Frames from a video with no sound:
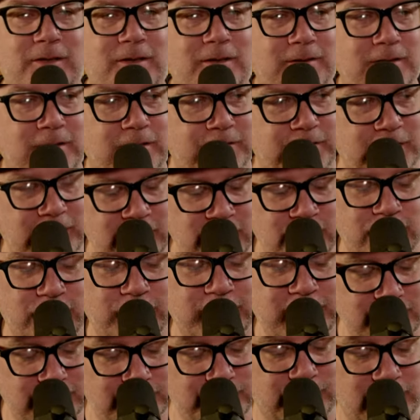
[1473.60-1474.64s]
His
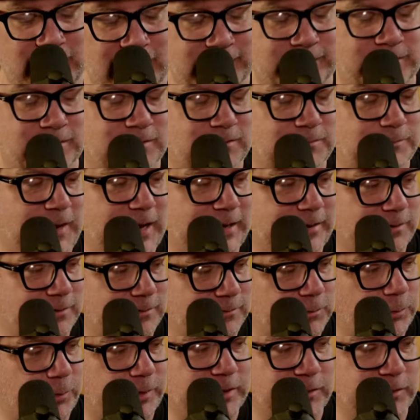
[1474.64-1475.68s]
injury in practice back
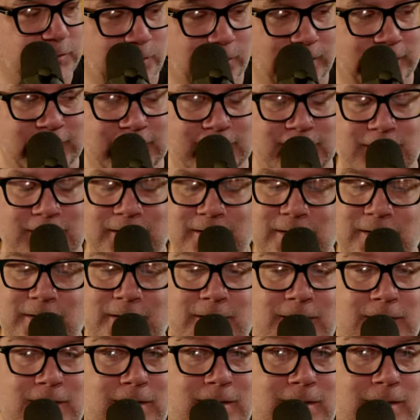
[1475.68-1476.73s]
in 2020
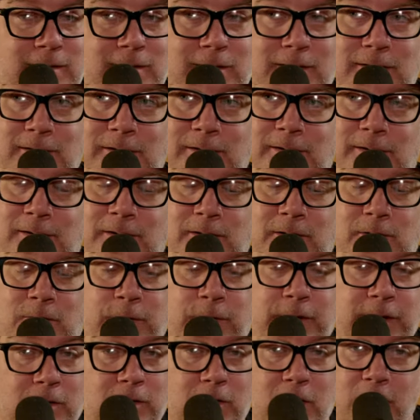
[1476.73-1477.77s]

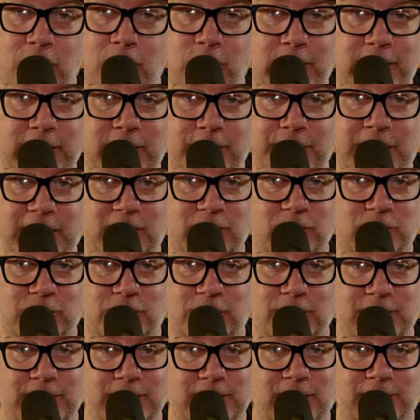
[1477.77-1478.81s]
went a long way to making
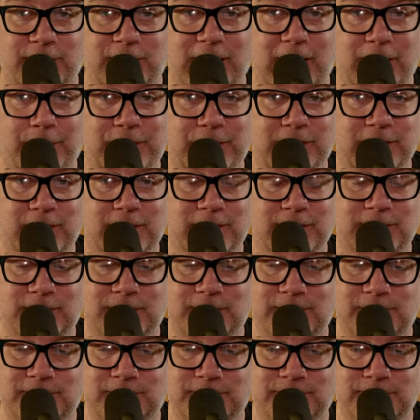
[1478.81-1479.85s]
sure that never happened.
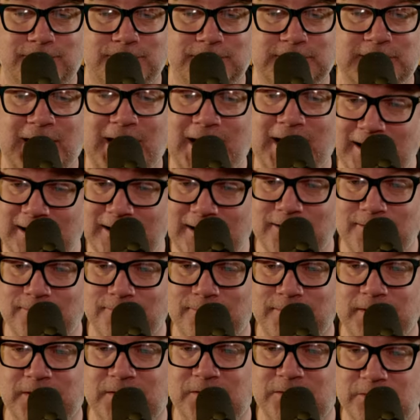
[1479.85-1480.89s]
You hate it.
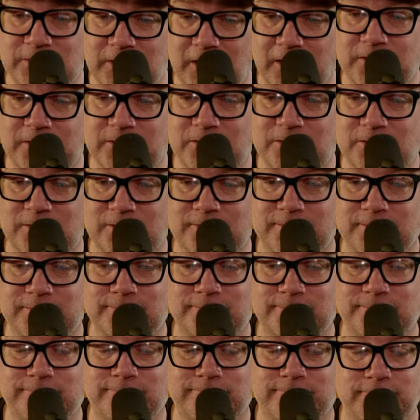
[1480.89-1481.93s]
It sucks.
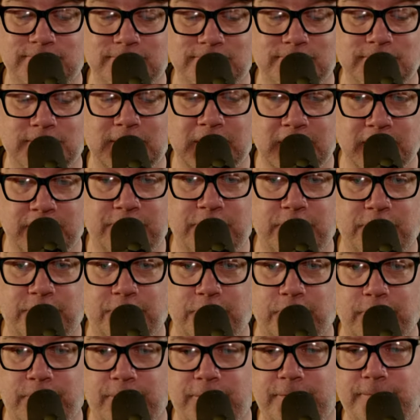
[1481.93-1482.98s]
But it's the truth.